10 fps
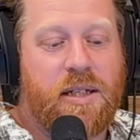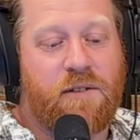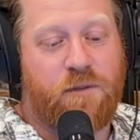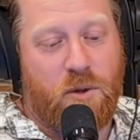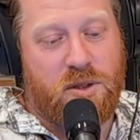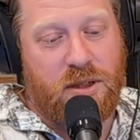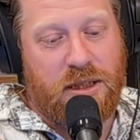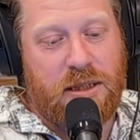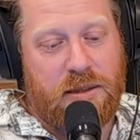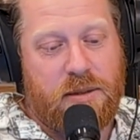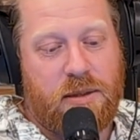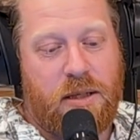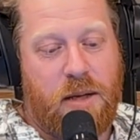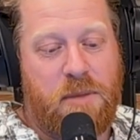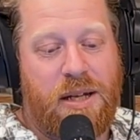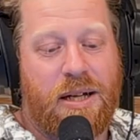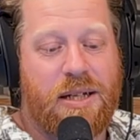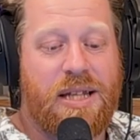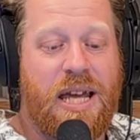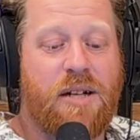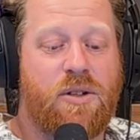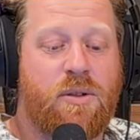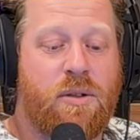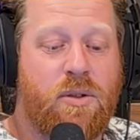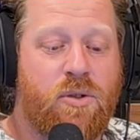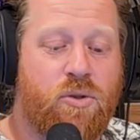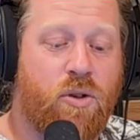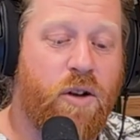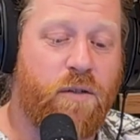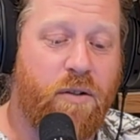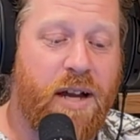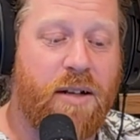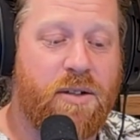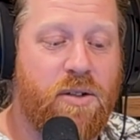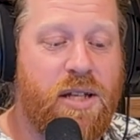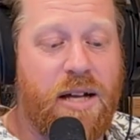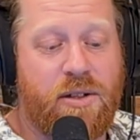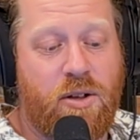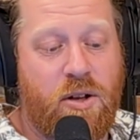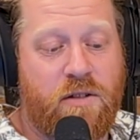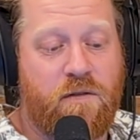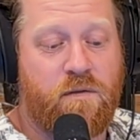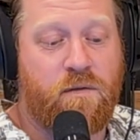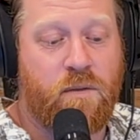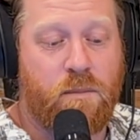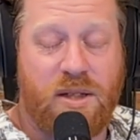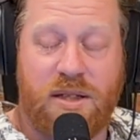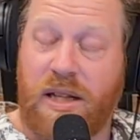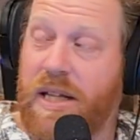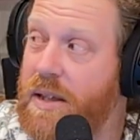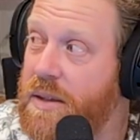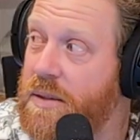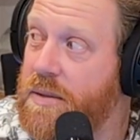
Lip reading: Unfortunately, Hamida then drove her out to the outskirts of Marseille,